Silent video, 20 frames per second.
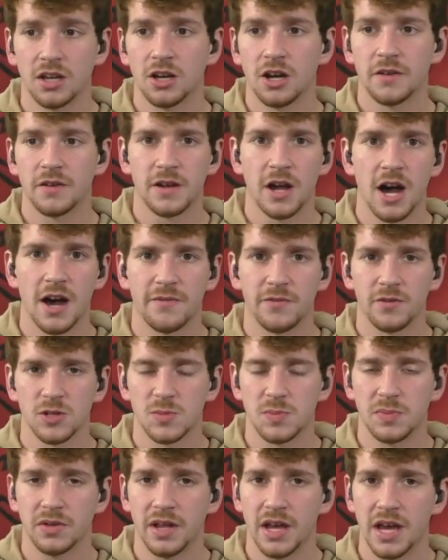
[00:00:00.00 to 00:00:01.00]
off conference
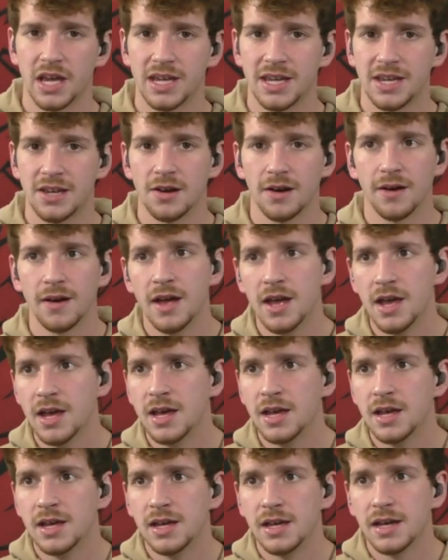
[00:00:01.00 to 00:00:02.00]
play here.
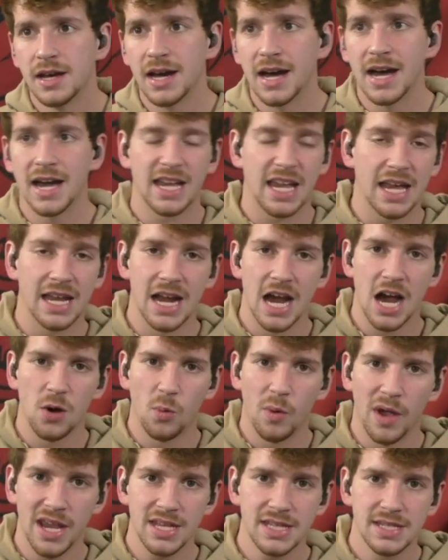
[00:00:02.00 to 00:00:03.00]
I cannot
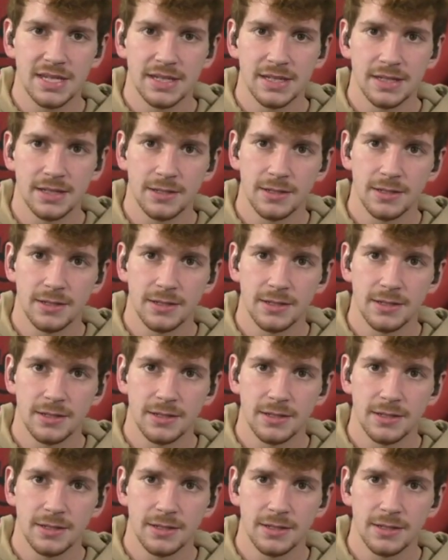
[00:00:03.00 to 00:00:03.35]
wait.